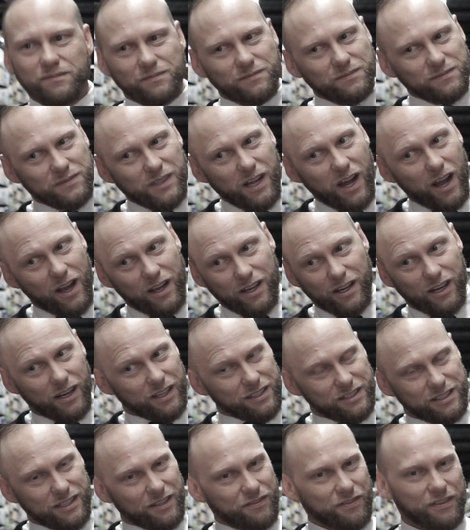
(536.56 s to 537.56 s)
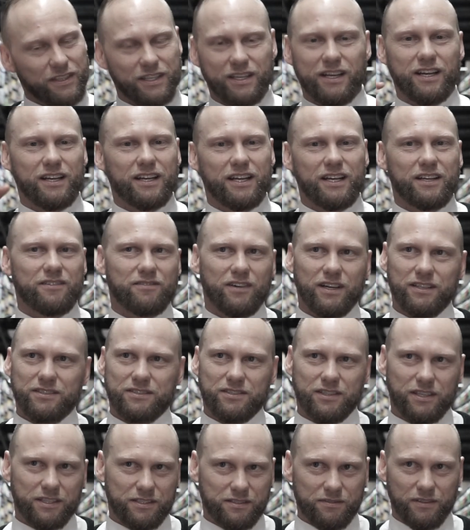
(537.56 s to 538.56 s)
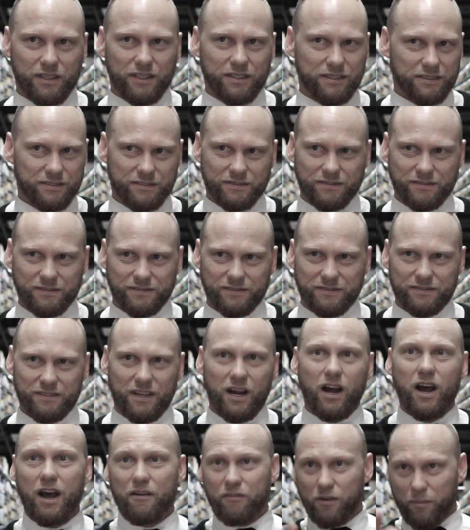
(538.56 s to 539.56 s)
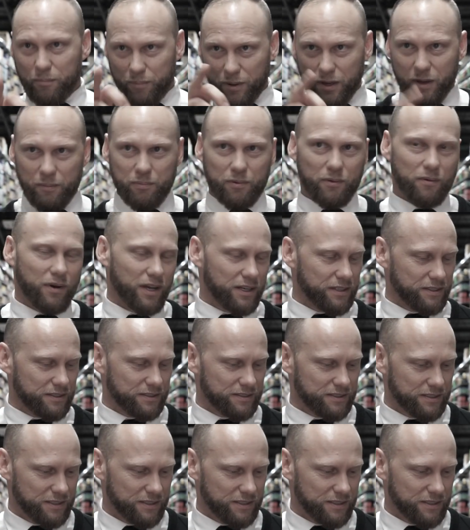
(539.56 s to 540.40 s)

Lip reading: No, I definitely don't need one, trust me. I'll have a purple one.